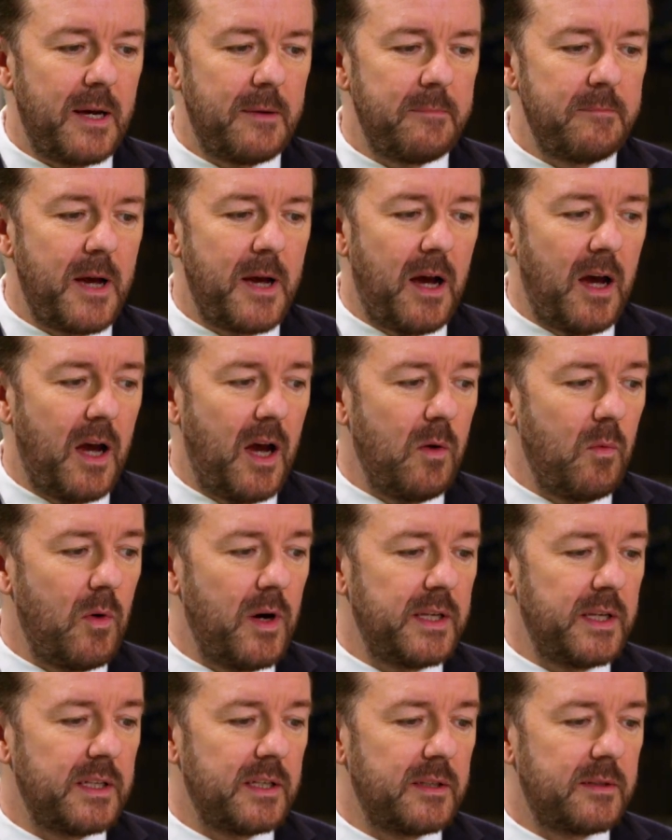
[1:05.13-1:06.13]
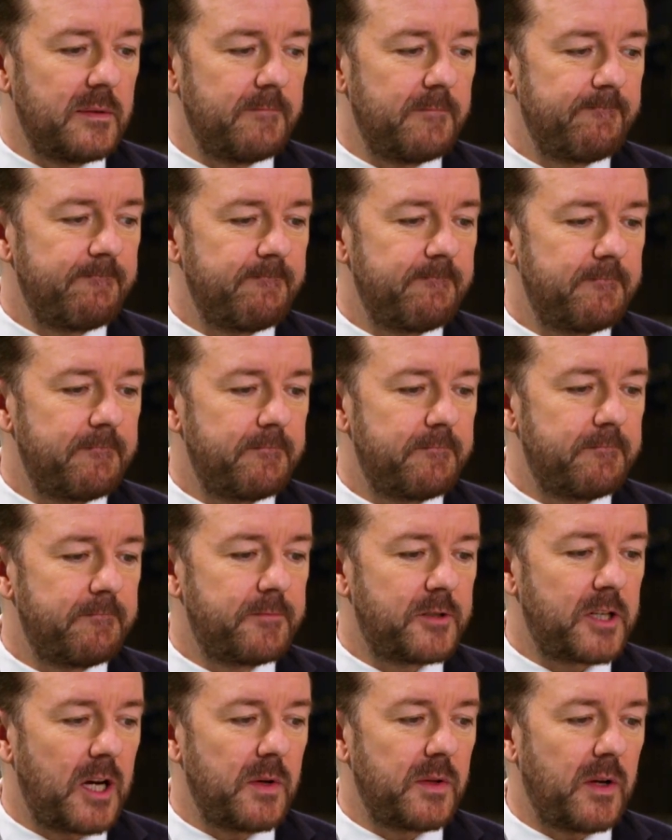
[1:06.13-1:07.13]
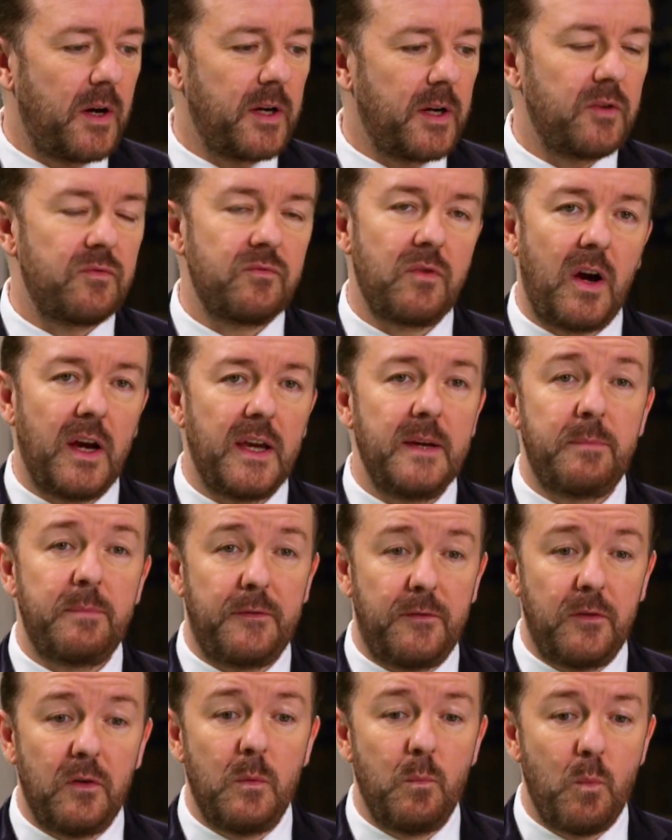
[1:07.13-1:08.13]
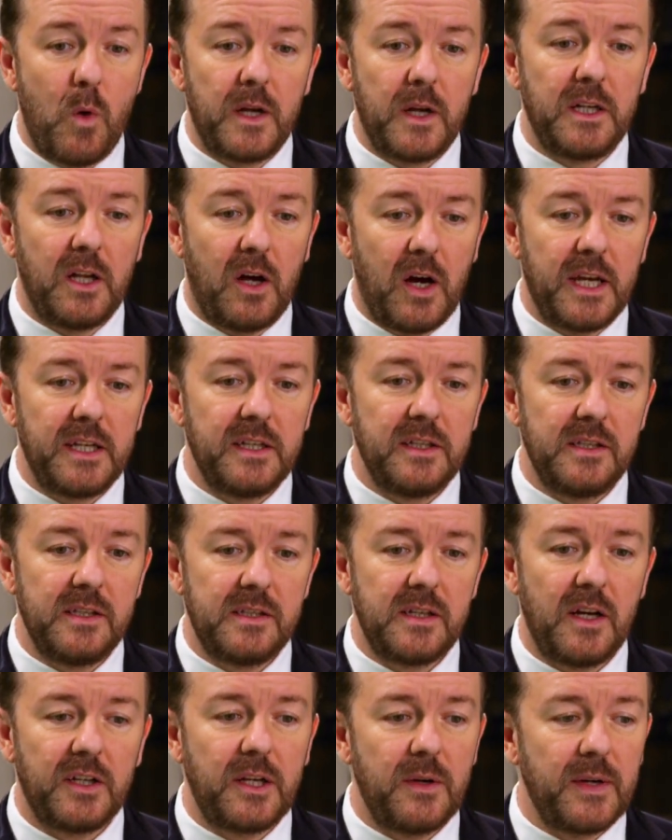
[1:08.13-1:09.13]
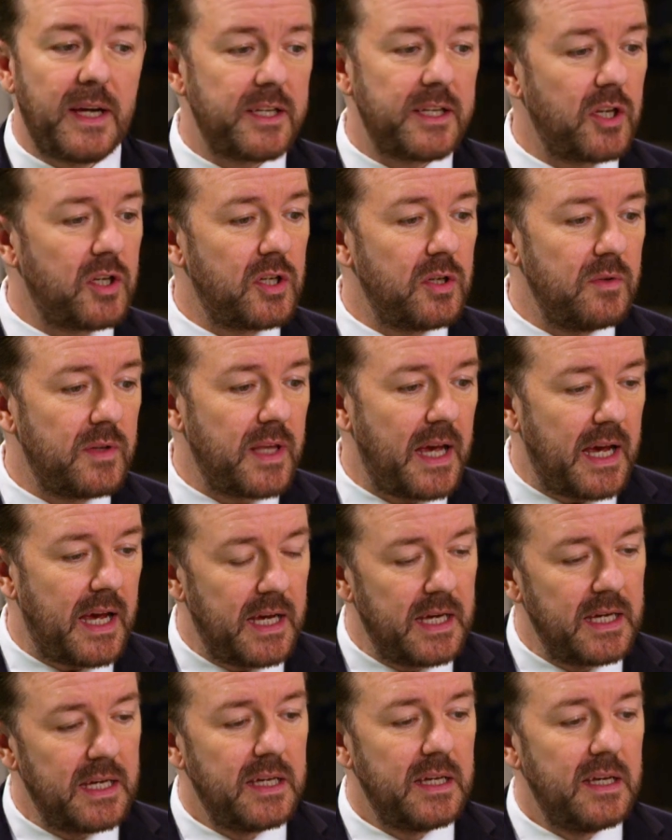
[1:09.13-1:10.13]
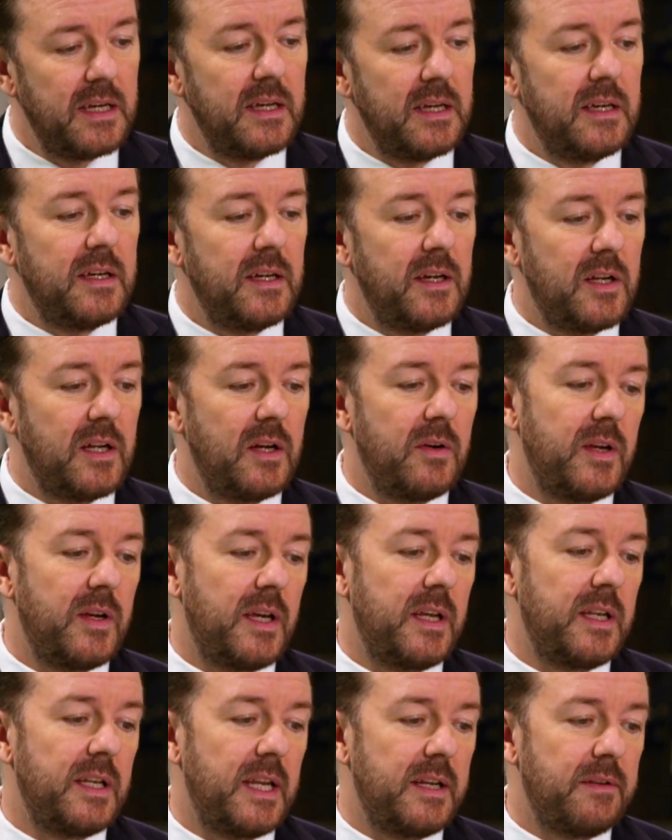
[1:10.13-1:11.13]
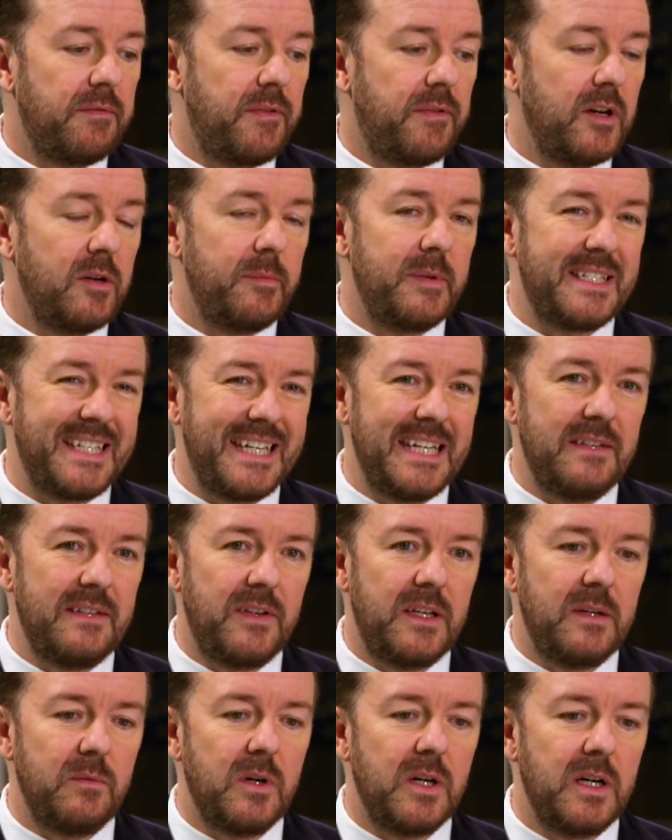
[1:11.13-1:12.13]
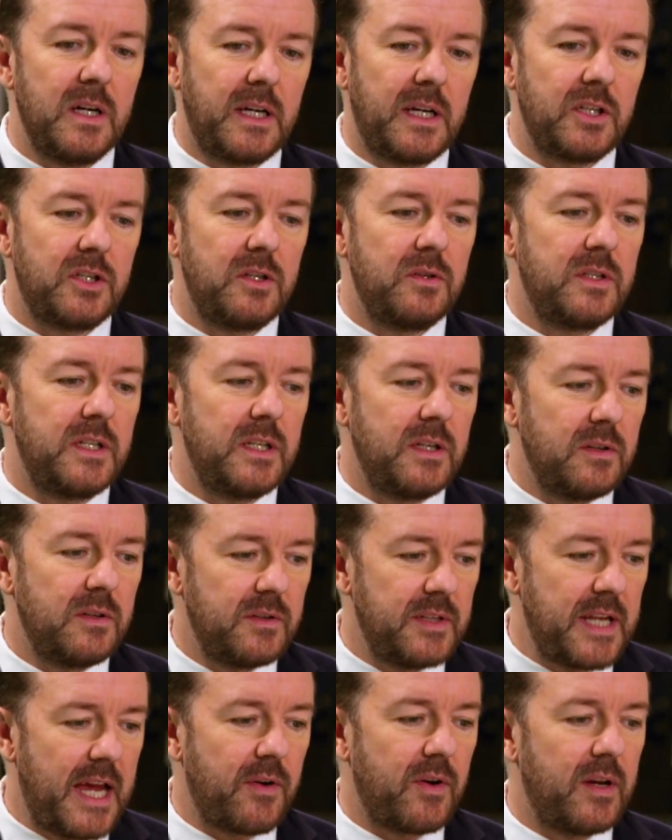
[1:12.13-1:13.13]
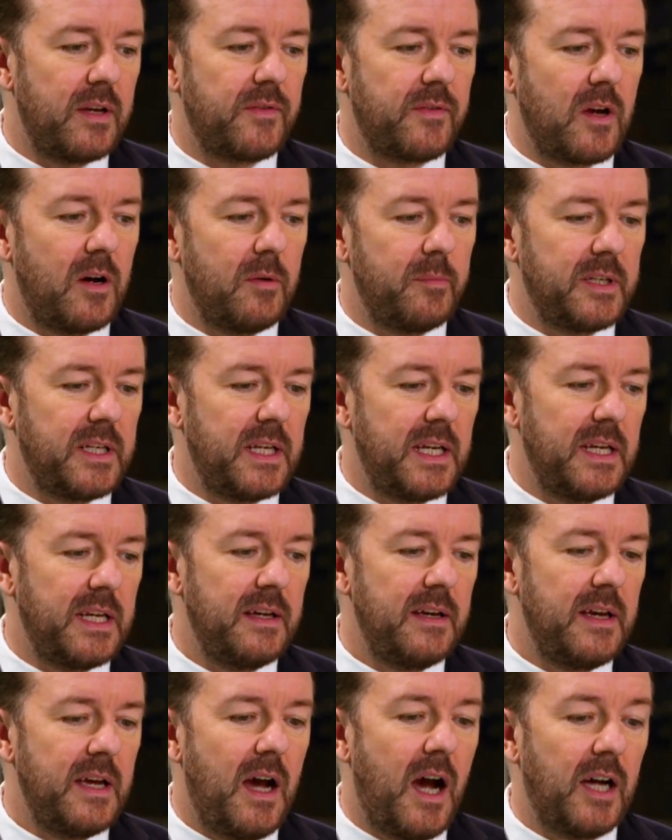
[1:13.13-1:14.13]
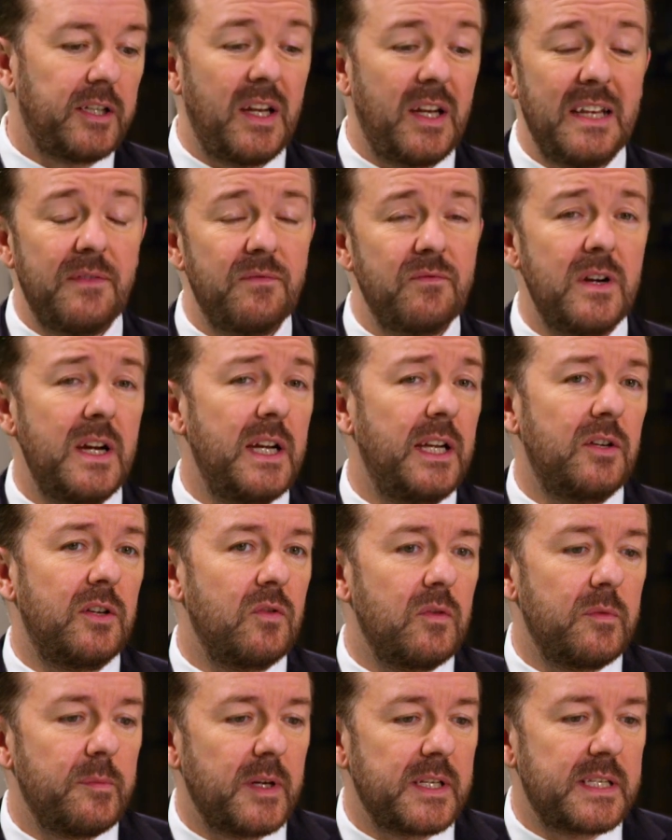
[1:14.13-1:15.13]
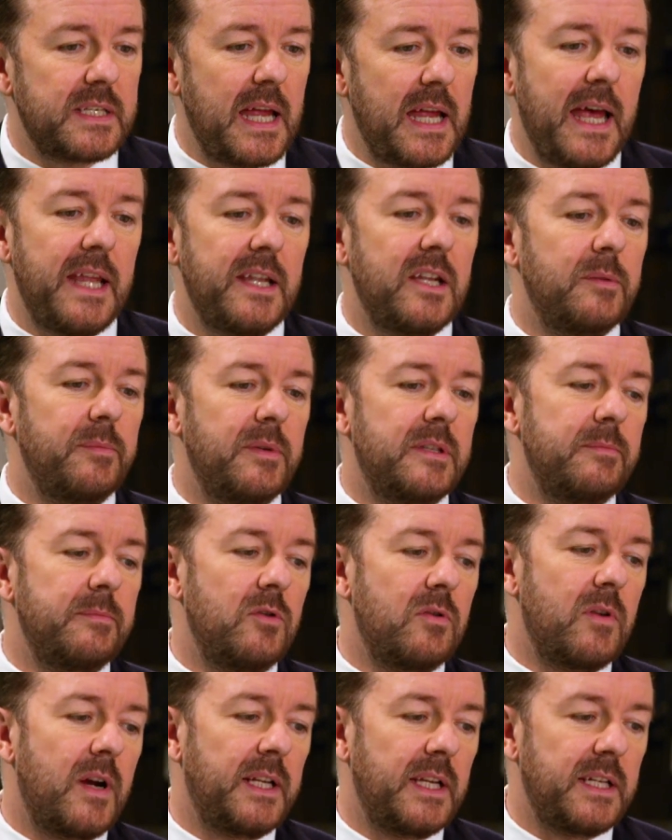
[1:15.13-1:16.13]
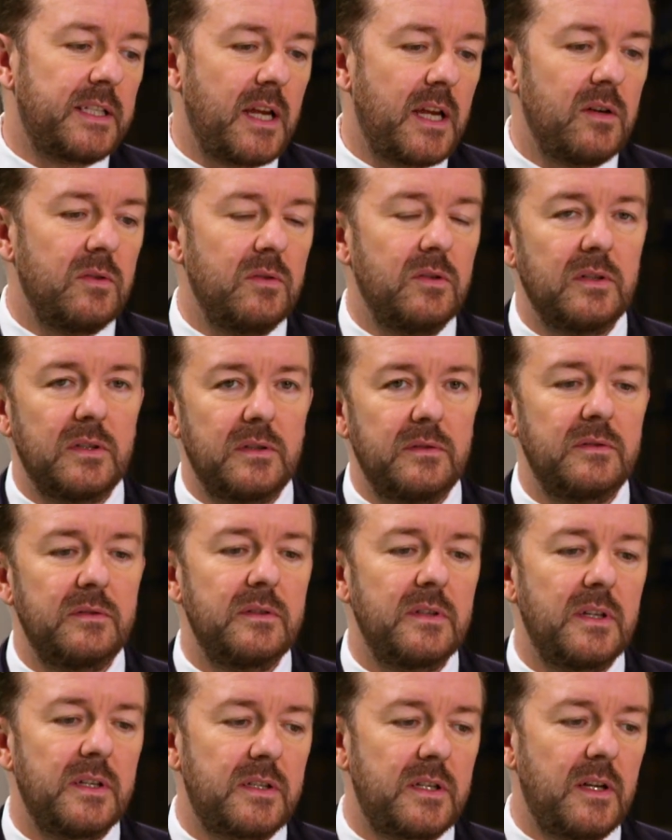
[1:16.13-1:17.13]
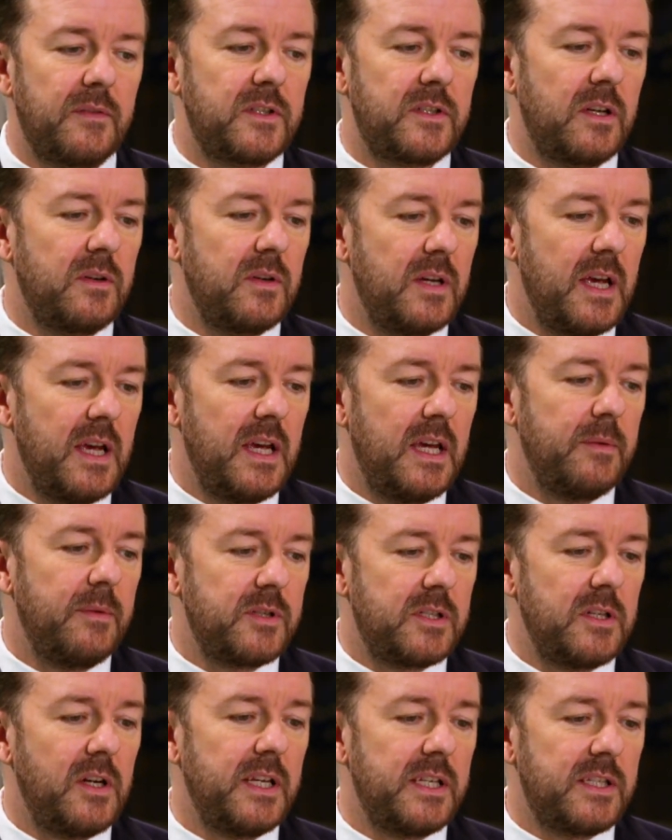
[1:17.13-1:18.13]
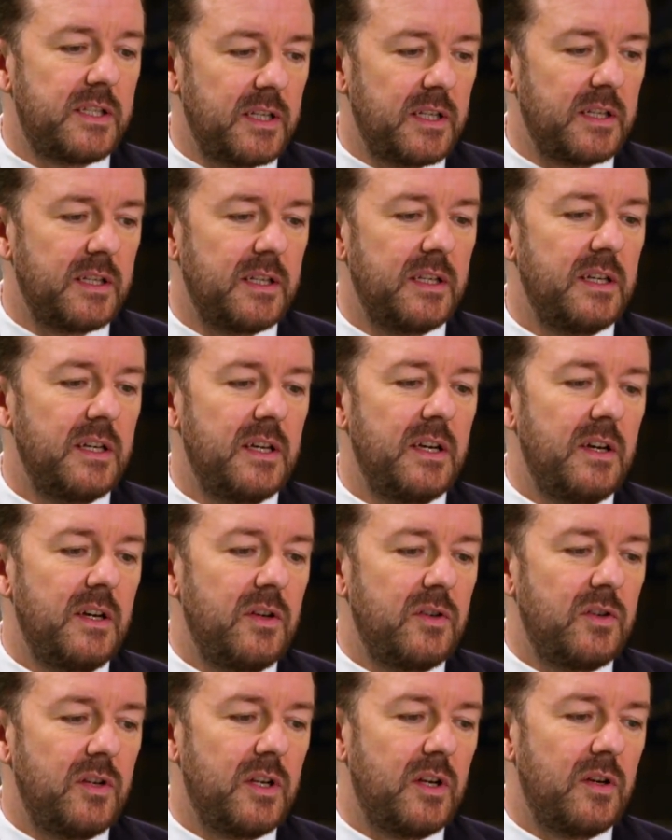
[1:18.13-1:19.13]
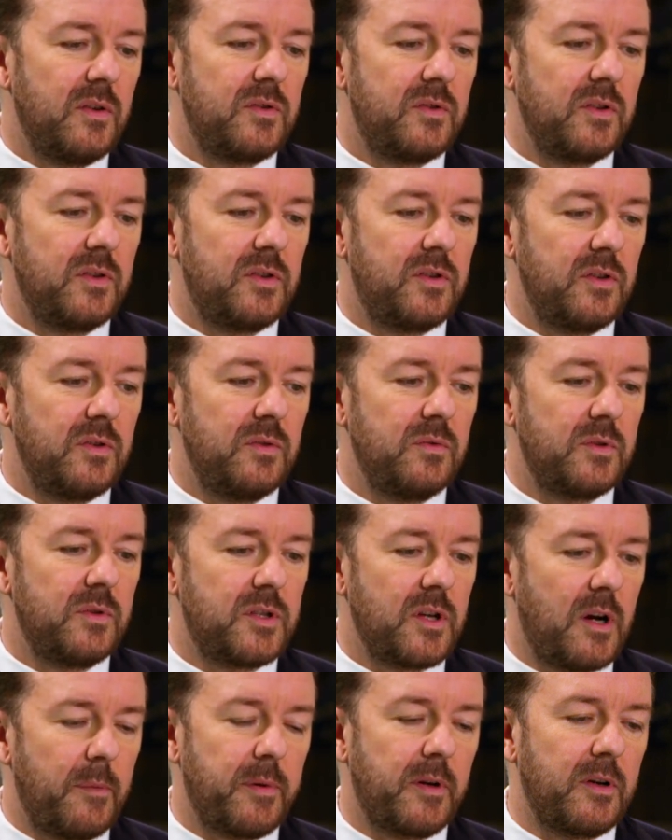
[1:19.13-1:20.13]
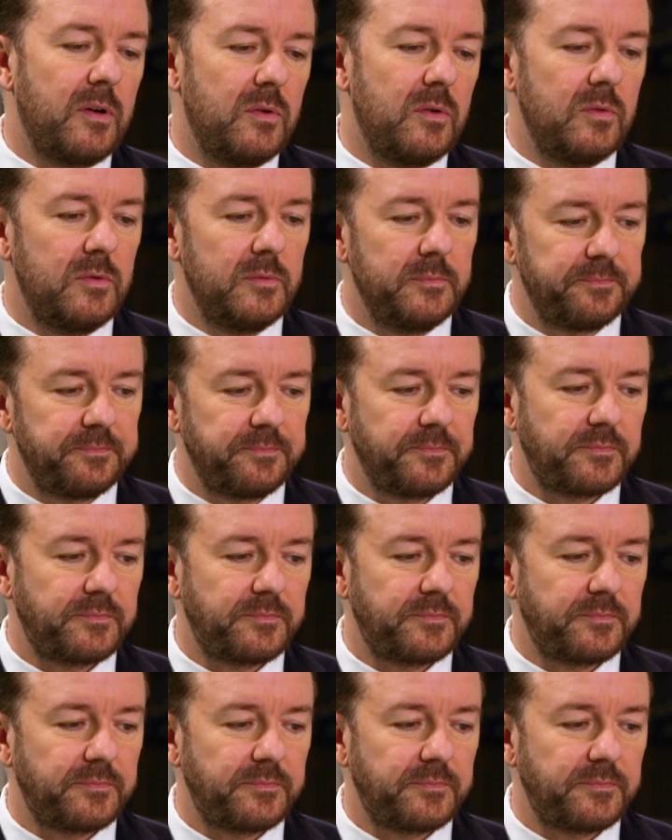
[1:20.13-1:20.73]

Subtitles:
I wanted to show that I could write and perform one-liners. I don't get to do that, you know, in film and TV work. It's usually narrative comedy. I don't even really do it with my stand-up. It's more anecdotal and stuff. So it was nice to, you know, to do topical,